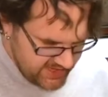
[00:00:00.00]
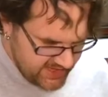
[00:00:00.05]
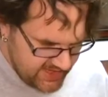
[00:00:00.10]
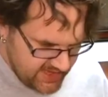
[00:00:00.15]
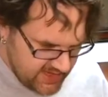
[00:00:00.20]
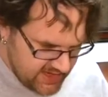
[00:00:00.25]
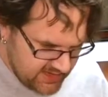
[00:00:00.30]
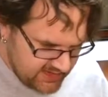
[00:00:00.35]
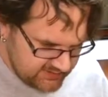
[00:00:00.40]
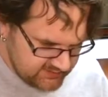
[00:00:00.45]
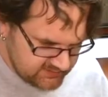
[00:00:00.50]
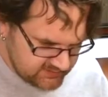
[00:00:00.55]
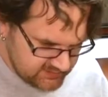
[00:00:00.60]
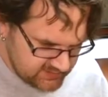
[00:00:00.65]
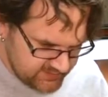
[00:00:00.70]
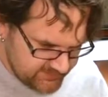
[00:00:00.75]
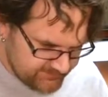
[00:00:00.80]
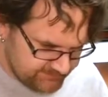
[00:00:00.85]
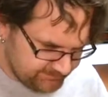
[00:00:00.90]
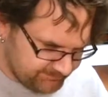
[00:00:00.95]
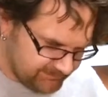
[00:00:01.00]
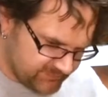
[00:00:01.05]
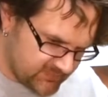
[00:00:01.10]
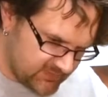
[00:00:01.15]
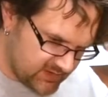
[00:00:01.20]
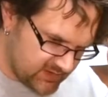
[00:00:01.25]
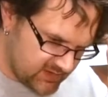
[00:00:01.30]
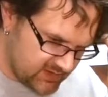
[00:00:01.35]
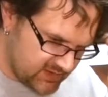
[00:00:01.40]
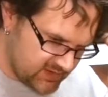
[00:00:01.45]
and
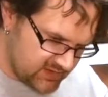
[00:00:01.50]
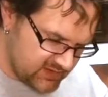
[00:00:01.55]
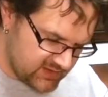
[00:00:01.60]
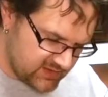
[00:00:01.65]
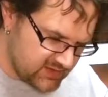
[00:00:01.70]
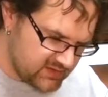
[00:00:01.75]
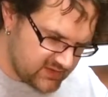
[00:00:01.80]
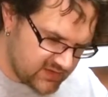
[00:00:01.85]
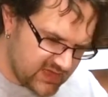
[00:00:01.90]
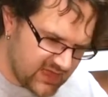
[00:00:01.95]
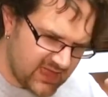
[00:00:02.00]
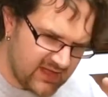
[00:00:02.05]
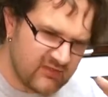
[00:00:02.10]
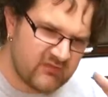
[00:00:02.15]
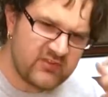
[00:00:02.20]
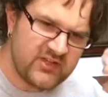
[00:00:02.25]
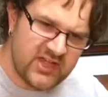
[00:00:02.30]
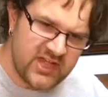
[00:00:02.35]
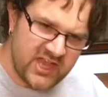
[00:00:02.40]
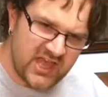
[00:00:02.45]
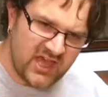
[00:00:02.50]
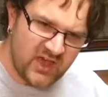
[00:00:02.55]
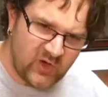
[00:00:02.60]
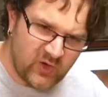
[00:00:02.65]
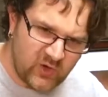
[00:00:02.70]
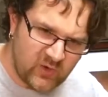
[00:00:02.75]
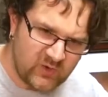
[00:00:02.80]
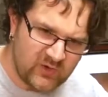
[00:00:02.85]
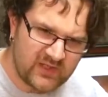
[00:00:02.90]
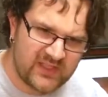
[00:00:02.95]
kind of
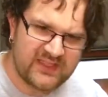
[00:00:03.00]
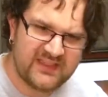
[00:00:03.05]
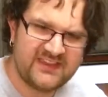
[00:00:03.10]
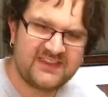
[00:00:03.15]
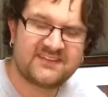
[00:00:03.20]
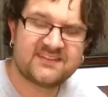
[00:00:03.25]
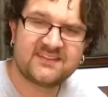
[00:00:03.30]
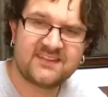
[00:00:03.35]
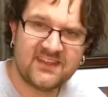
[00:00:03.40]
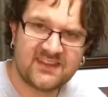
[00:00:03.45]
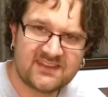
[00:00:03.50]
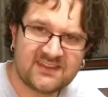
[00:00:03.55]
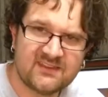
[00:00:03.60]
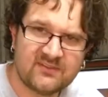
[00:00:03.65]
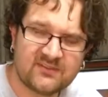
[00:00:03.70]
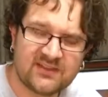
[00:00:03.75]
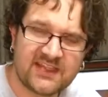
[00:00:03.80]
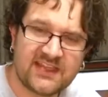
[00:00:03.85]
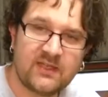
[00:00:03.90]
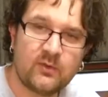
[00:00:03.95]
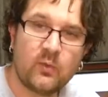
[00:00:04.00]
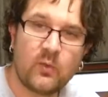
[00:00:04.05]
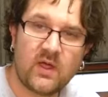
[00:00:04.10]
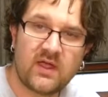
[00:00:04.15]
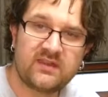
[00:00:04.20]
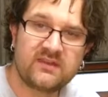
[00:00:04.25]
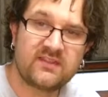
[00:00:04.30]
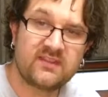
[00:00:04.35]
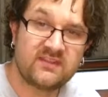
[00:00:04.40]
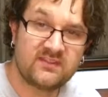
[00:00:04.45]
know instinctively
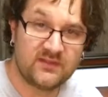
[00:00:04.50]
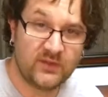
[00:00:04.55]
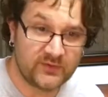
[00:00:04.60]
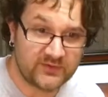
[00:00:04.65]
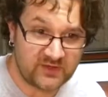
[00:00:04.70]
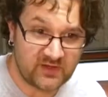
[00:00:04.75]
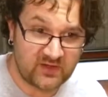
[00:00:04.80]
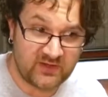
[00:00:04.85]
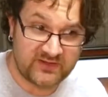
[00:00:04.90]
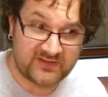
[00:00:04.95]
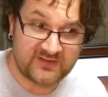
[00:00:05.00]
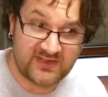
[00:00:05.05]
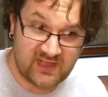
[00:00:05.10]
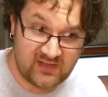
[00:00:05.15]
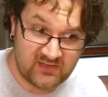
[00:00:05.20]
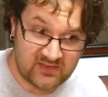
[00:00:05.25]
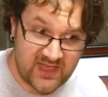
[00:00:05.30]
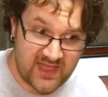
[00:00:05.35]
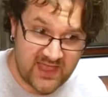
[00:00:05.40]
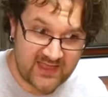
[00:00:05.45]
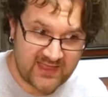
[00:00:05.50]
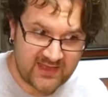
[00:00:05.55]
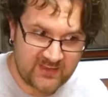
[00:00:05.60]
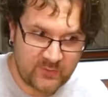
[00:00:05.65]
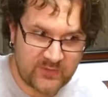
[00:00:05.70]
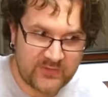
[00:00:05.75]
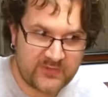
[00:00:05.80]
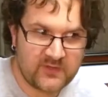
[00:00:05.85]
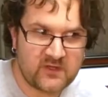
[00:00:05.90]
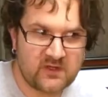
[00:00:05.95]
what these notes are going to sound like
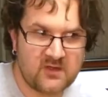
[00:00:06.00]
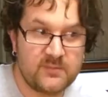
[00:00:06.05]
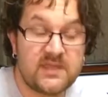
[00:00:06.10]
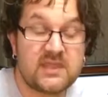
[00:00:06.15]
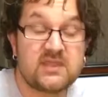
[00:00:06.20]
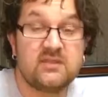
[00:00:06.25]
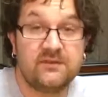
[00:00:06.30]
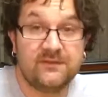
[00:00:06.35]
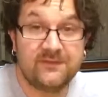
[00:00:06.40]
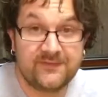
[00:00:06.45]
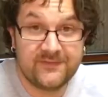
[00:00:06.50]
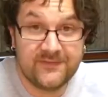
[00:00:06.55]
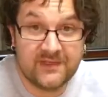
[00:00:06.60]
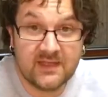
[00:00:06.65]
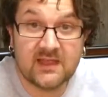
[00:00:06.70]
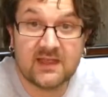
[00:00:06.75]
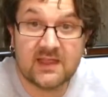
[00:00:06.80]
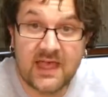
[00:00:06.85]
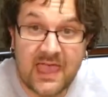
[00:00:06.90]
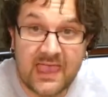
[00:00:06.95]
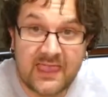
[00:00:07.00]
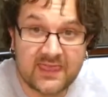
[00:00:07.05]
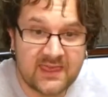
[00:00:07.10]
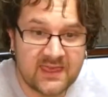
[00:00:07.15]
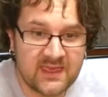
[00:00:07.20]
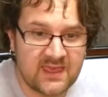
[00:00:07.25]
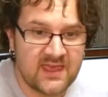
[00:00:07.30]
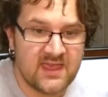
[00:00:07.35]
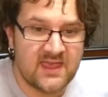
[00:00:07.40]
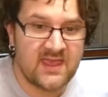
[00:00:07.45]
and what they're going to make you feel like
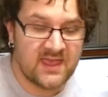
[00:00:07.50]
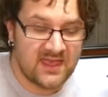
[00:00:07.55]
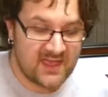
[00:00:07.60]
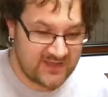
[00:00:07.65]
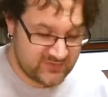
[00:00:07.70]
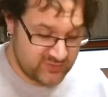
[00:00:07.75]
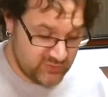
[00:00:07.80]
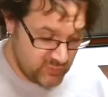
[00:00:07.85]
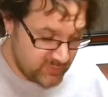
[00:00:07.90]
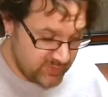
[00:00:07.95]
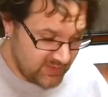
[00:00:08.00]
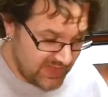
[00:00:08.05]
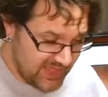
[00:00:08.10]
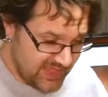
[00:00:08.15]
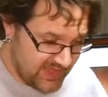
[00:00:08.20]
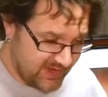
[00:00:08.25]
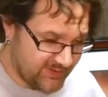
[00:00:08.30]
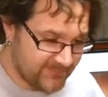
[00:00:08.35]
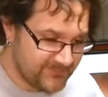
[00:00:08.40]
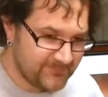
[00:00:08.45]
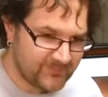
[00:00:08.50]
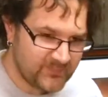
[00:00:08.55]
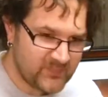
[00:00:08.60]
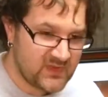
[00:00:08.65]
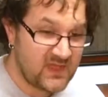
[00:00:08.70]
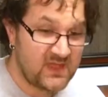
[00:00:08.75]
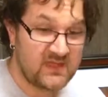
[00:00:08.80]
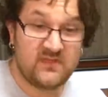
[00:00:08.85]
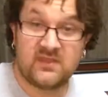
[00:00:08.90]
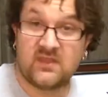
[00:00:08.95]
as you're playing.
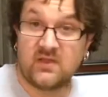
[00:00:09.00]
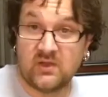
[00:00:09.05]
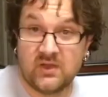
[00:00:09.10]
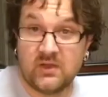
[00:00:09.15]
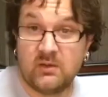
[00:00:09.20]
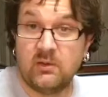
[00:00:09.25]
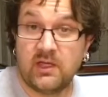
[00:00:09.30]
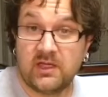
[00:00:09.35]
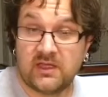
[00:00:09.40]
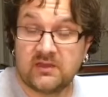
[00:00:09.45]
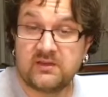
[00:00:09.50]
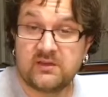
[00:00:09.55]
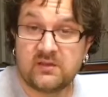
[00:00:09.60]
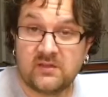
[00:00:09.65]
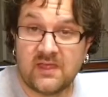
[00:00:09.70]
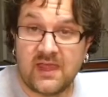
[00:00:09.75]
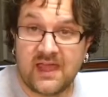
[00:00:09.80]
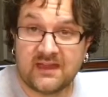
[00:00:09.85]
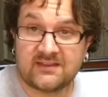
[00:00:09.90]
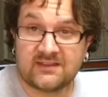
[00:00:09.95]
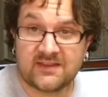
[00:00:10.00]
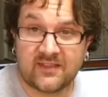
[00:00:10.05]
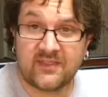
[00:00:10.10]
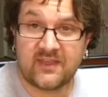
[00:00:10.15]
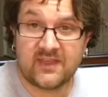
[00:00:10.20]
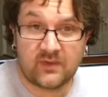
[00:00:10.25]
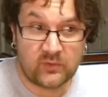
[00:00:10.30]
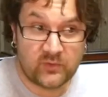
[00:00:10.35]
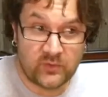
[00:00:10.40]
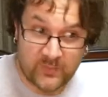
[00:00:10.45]
And the only way you can do that, I
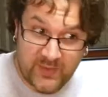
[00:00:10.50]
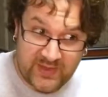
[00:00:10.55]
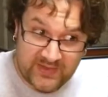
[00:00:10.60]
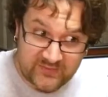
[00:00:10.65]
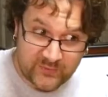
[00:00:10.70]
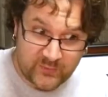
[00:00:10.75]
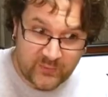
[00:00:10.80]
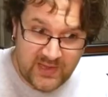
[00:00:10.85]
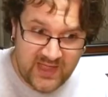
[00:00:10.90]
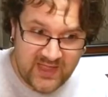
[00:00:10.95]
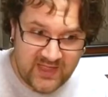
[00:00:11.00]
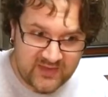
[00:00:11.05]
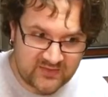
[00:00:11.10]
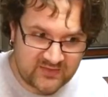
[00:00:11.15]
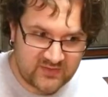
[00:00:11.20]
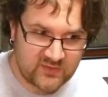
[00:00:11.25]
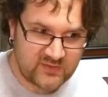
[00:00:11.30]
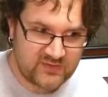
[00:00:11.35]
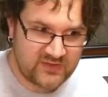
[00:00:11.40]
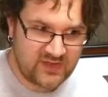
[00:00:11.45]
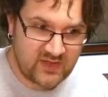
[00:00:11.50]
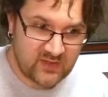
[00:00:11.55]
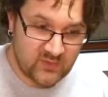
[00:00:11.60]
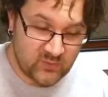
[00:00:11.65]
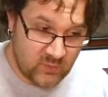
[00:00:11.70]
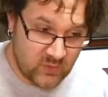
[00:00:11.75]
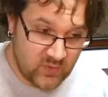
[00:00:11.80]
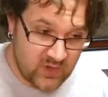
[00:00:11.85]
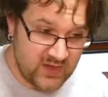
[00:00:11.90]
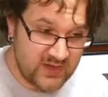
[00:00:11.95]
think, or the best way, is to take it
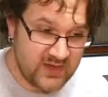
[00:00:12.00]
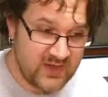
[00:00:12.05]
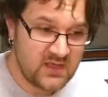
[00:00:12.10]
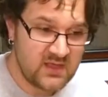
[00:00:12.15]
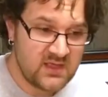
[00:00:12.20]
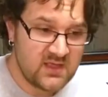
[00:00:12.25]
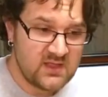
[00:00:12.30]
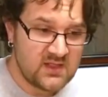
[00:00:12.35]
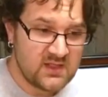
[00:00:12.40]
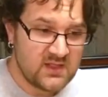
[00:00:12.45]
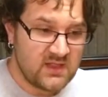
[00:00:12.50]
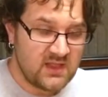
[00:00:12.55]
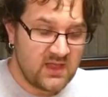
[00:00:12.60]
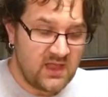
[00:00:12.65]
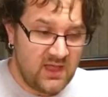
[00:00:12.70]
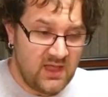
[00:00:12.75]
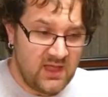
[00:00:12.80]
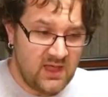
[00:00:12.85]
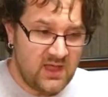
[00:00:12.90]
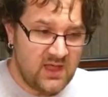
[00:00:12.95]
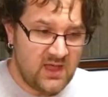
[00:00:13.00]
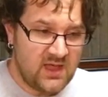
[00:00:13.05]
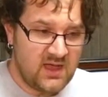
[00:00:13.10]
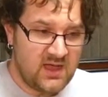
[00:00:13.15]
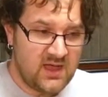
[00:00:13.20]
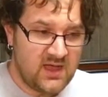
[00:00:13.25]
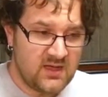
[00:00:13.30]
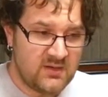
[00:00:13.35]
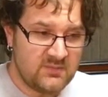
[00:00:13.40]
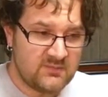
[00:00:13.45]
one
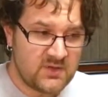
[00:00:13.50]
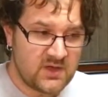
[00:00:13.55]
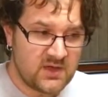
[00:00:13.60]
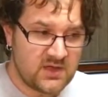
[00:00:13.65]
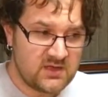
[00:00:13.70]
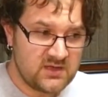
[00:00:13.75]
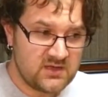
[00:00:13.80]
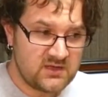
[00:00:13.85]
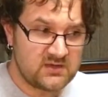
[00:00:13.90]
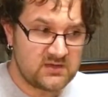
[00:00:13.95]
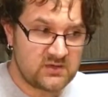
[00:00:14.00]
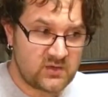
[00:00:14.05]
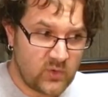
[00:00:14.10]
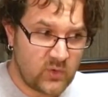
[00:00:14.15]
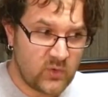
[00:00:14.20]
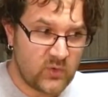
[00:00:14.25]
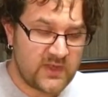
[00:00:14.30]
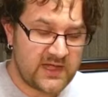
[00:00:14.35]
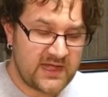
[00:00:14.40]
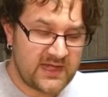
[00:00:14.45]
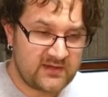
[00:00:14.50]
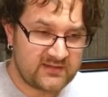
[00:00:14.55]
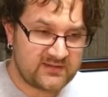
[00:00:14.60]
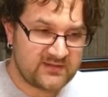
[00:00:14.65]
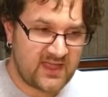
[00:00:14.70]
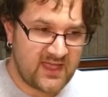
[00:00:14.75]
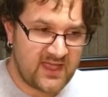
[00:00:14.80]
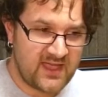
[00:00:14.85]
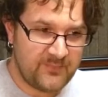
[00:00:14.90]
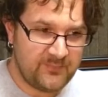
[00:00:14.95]
chord at a
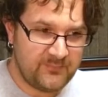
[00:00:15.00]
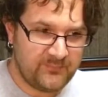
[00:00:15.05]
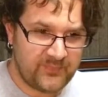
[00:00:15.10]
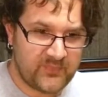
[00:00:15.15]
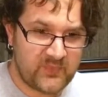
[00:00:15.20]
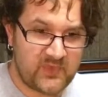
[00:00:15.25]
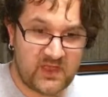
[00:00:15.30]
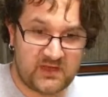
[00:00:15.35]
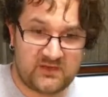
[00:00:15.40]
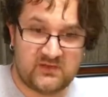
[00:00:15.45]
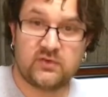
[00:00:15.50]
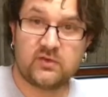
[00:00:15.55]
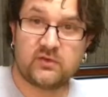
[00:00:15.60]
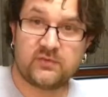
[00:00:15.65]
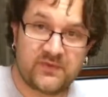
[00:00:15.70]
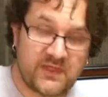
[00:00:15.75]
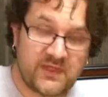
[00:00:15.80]
time that you